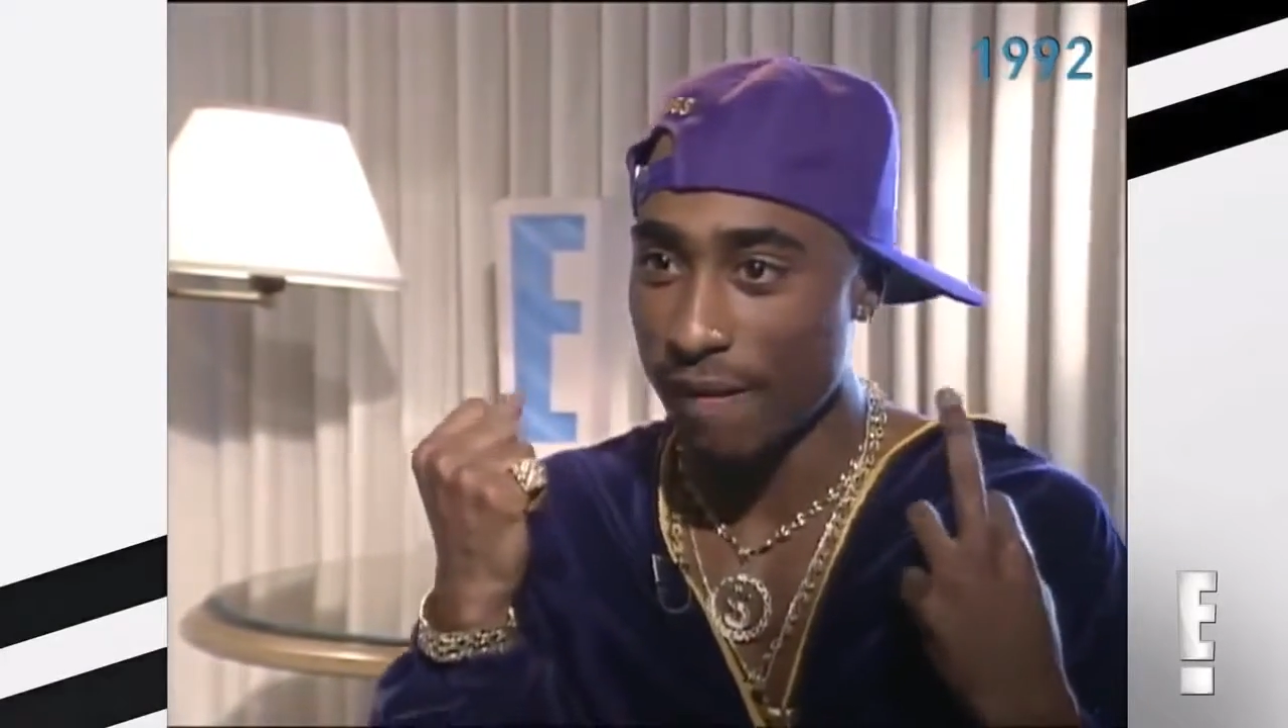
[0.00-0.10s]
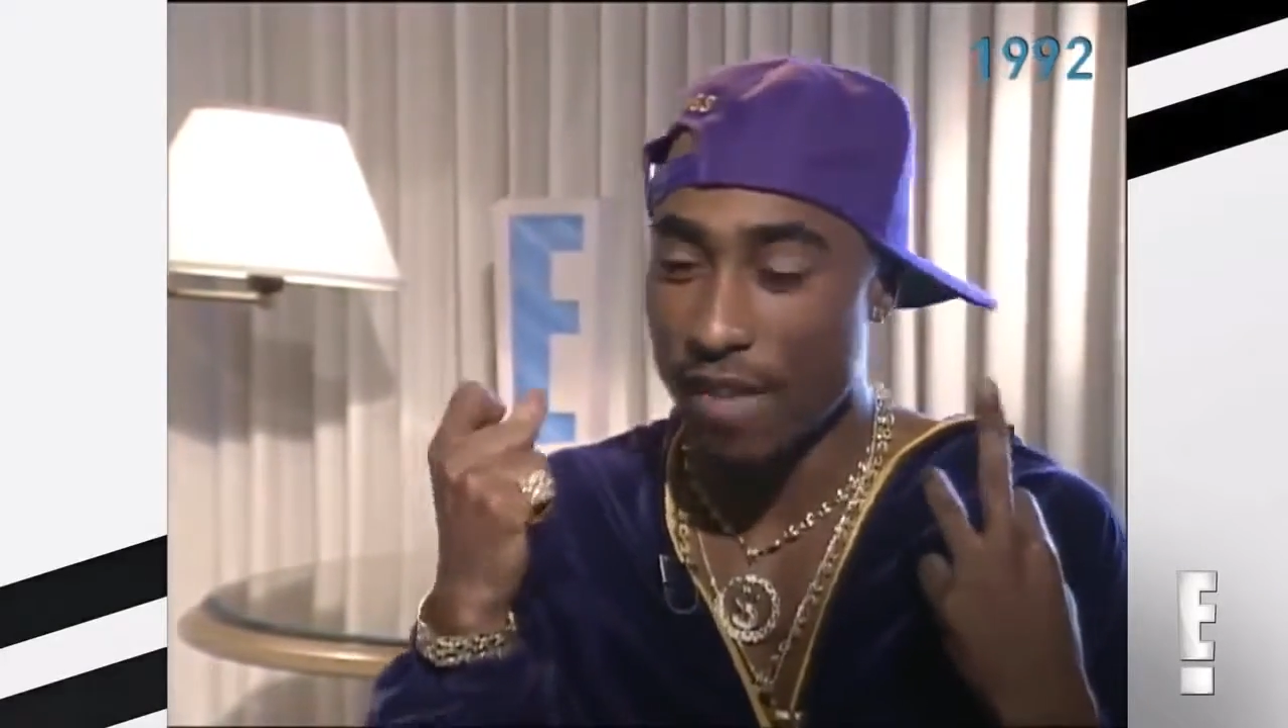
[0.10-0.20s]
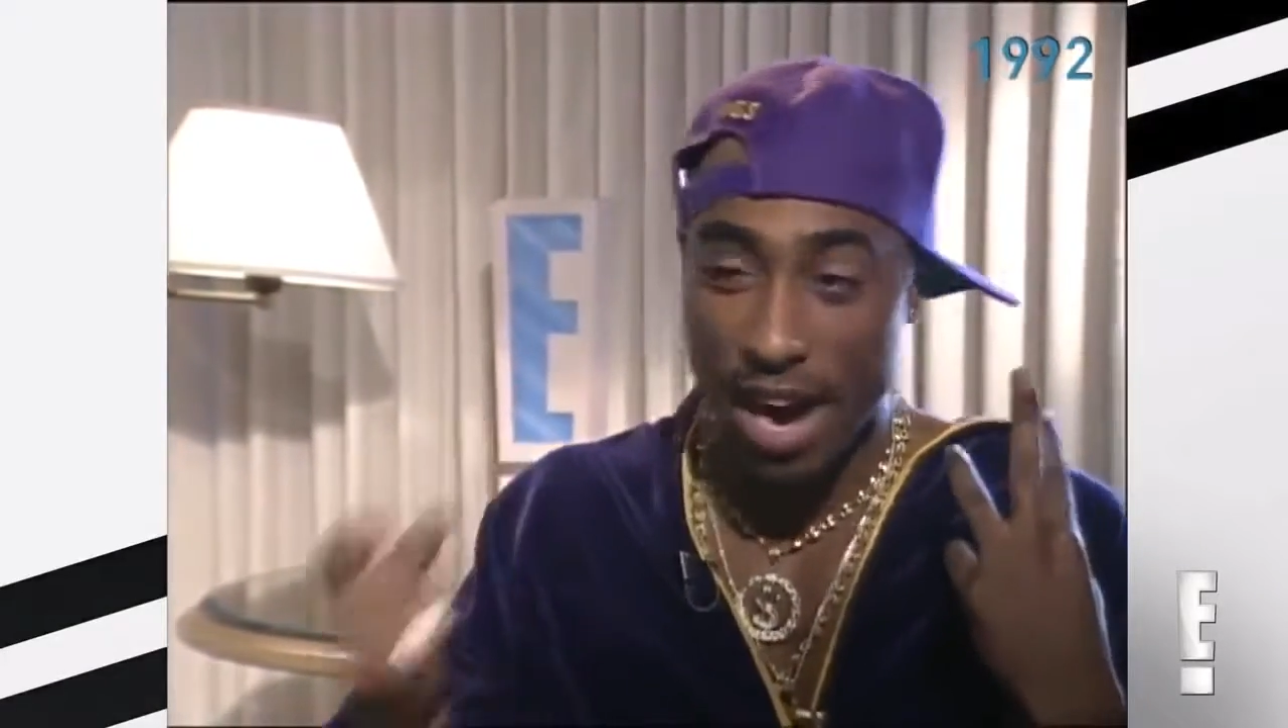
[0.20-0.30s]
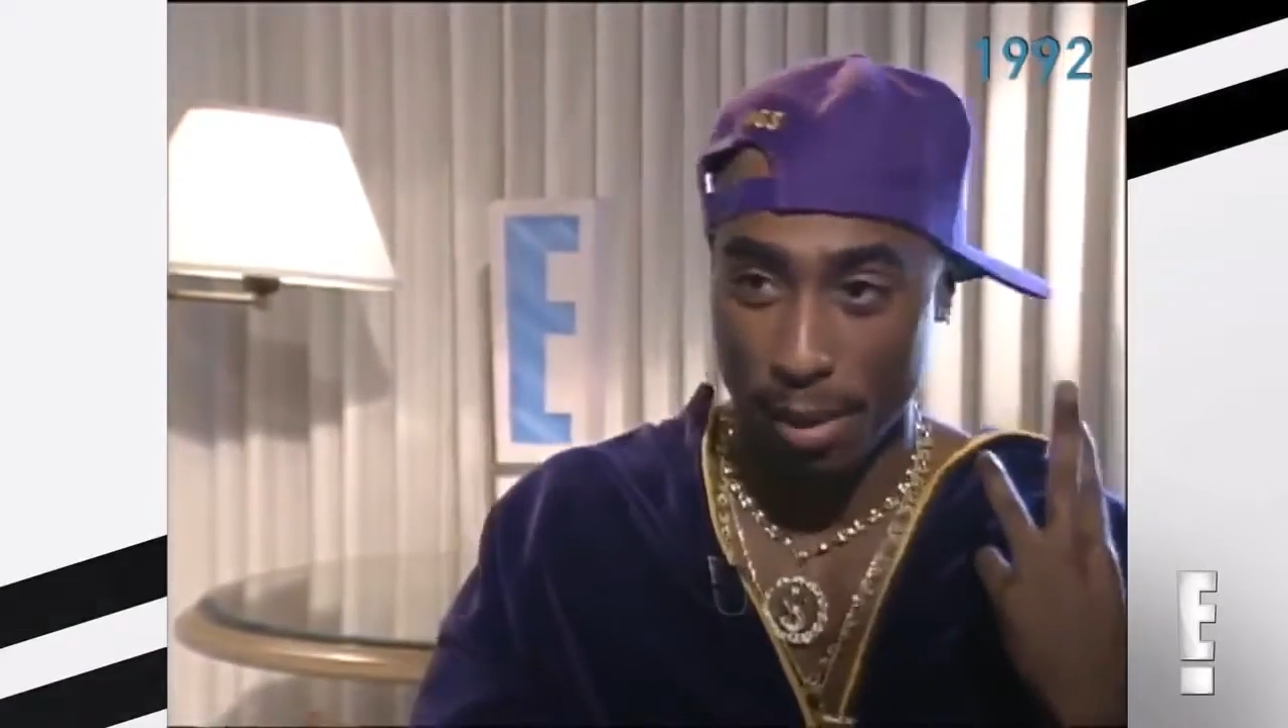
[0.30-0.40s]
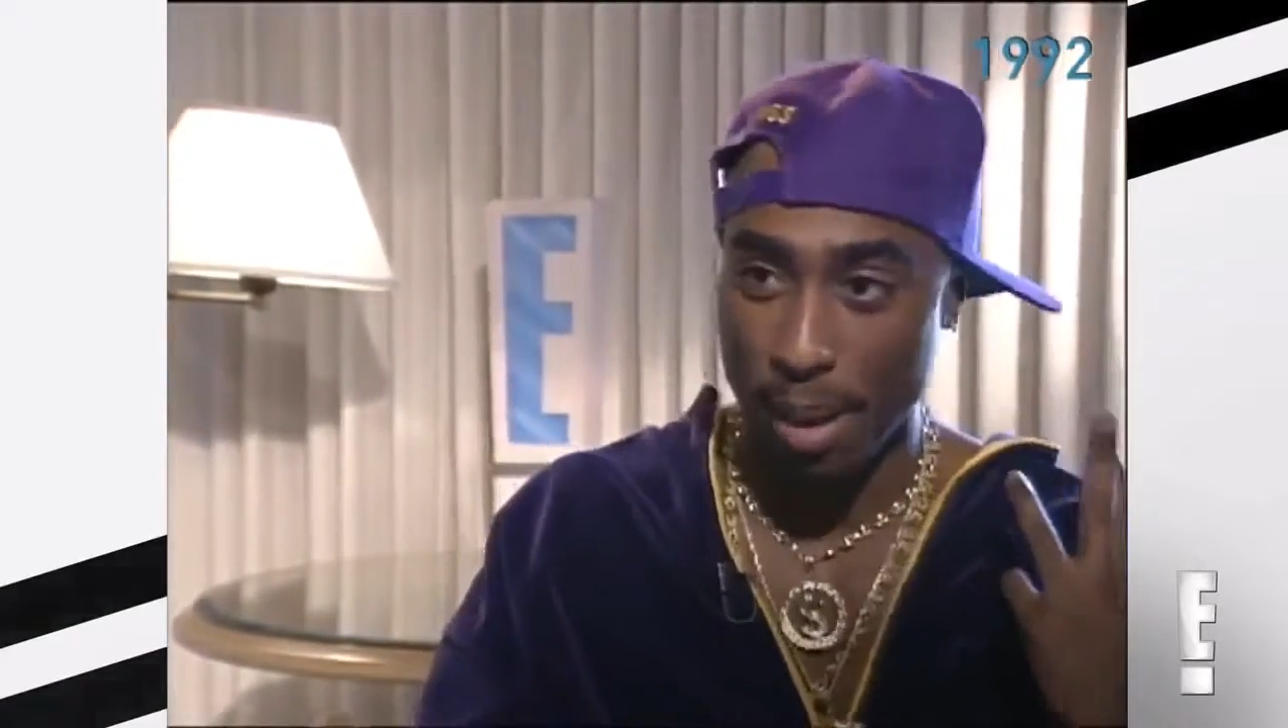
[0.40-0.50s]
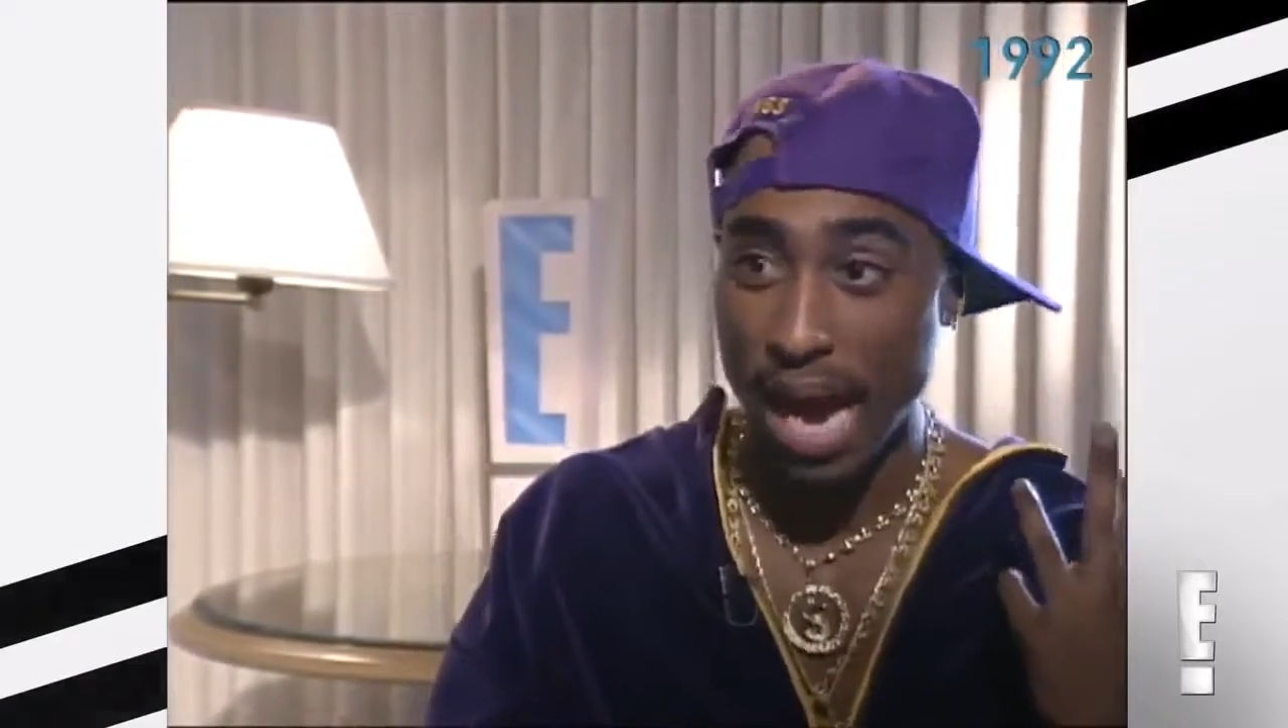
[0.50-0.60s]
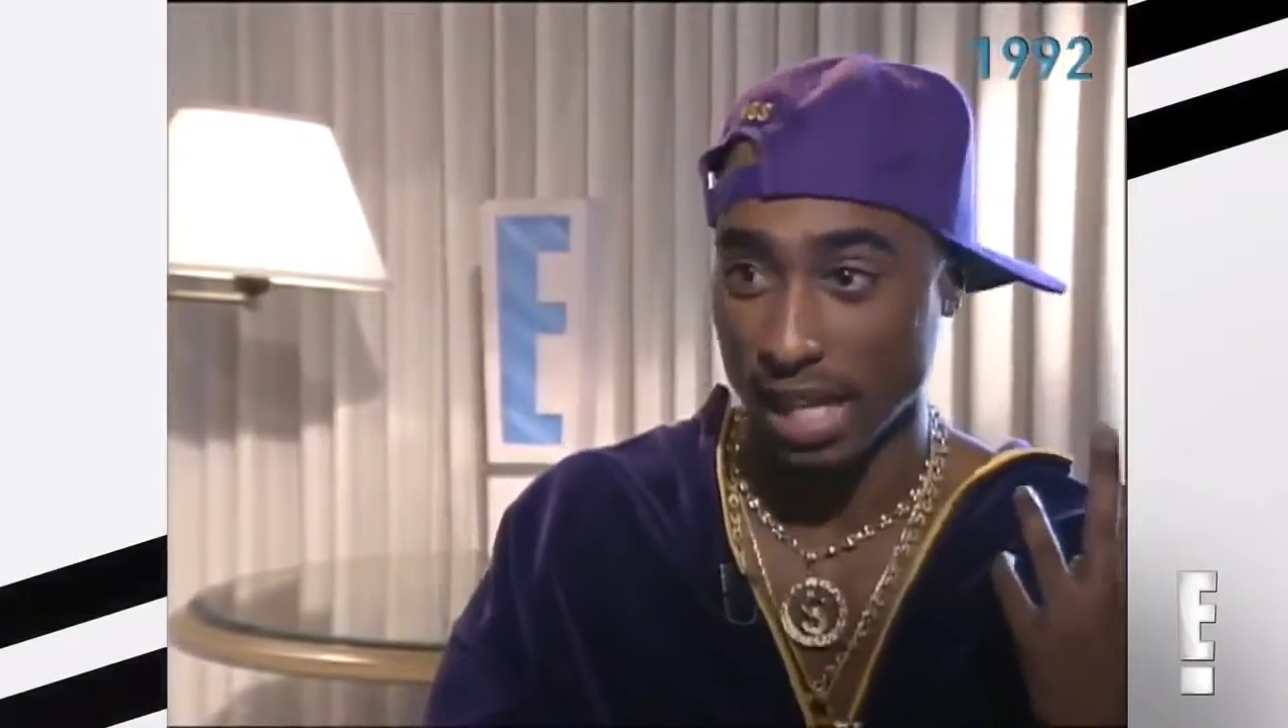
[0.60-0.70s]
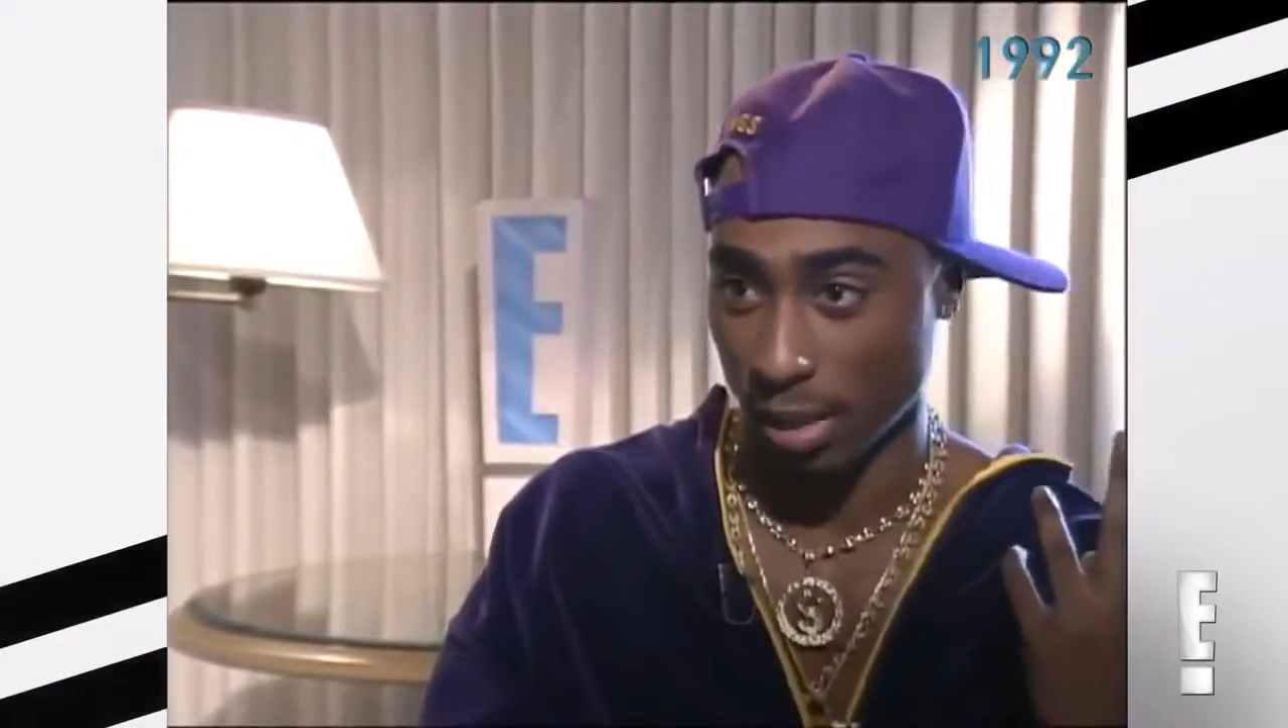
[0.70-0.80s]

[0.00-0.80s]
fire back